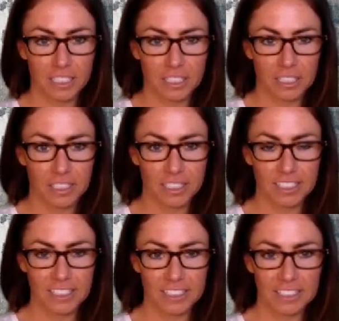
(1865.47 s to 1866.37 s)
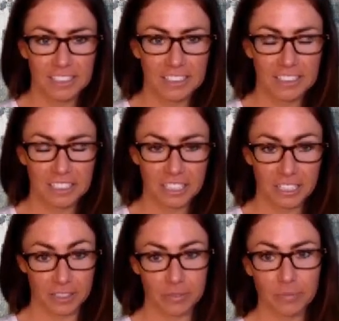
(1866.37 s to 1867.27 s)

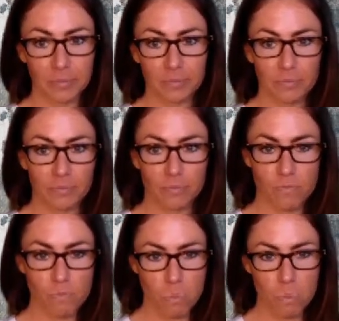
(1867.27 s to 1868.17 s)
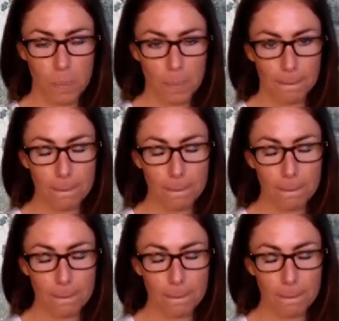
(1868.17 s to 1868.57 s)
The person shown says nothing.